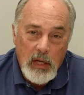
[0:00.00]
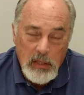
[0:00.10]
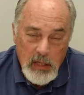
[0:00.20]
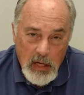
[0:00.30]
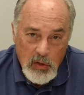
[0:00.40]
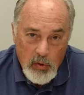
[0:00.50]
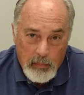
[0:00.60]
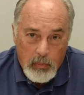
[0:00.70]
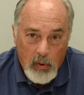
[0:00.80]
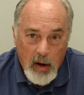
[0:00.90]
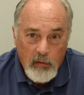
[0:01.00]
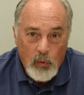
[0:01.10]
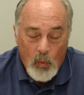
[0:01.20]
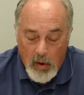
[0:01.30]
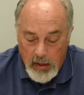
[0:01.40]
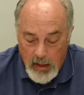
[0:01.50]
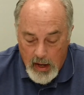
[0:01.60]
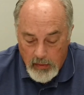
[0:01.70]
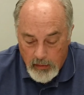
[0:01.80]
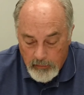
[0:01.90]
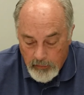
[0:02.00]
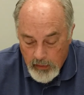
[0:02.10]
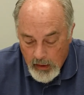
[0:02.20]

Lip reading: continue to pray for one another.